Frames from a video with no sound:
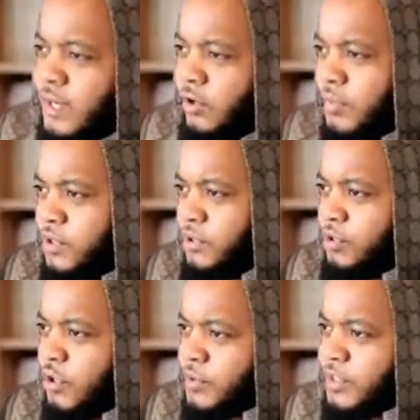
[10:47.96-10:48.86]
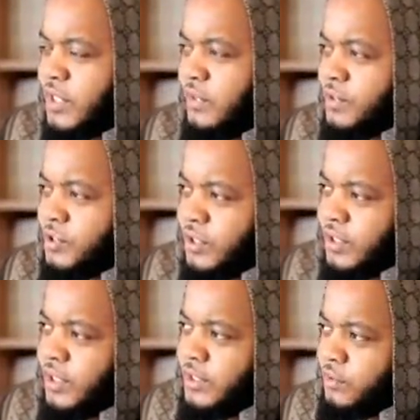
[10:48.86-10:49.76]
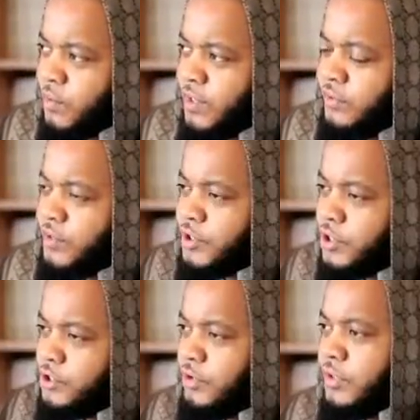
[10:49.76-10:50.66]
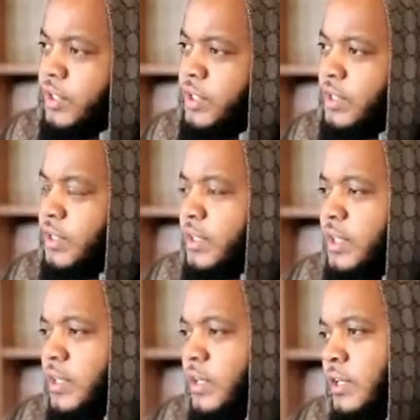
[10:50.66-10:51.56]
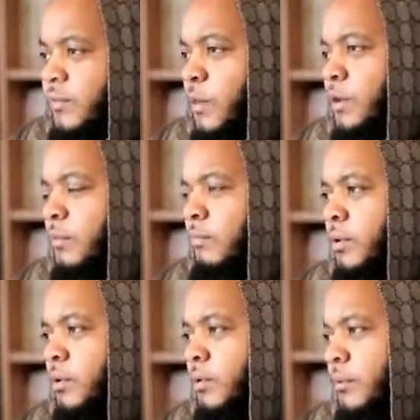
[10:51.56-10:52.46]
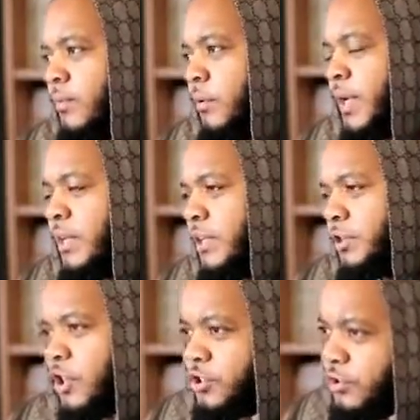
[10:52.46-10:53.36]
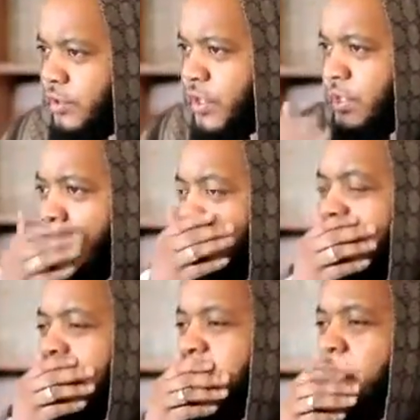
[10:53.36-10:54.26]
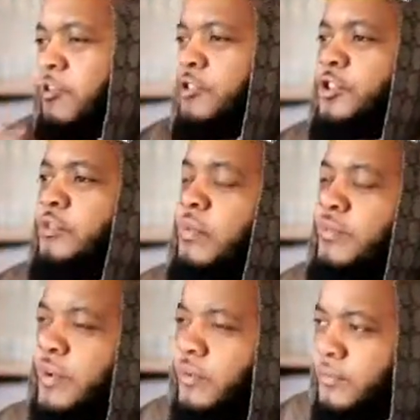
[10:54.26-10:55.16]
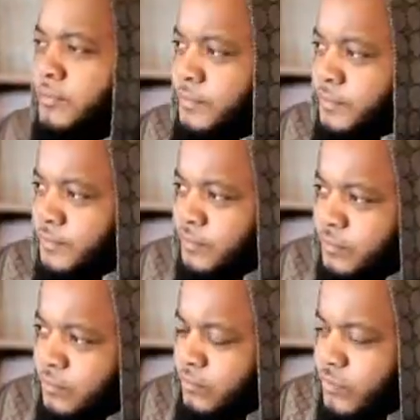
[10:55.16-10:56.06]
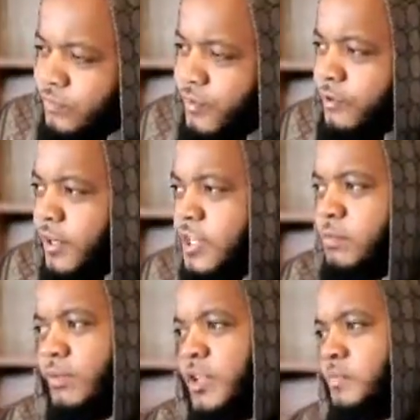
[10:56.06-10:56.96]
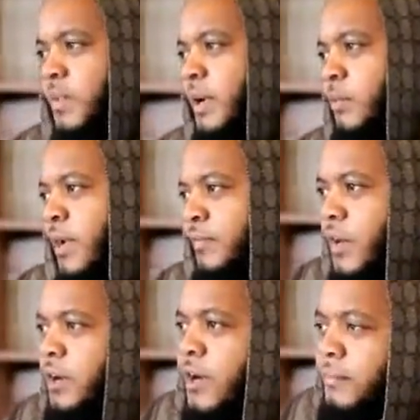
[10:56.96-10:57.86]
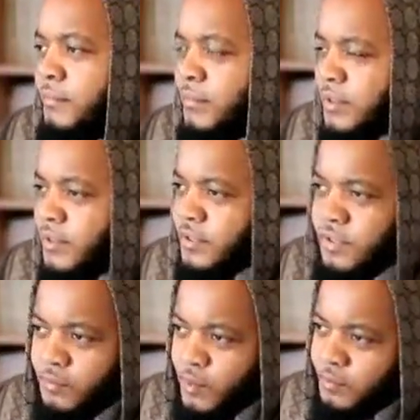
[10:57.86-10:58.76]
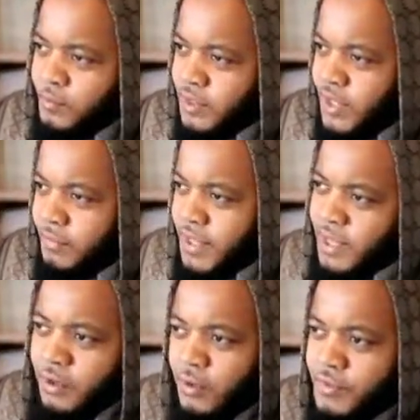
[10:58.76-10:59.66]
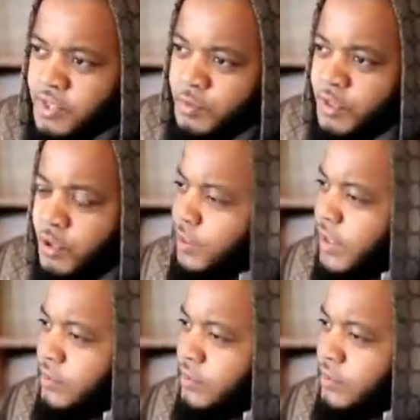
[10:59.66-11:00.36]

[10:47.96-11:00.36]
and got me 2 jobs on television again. I did one for Judge John Deed, and then I did another one on the bill. But when I did Judge John Deed, I met a Christian brother, very nice brother, despite whatever what you know, I mean, how obviously we know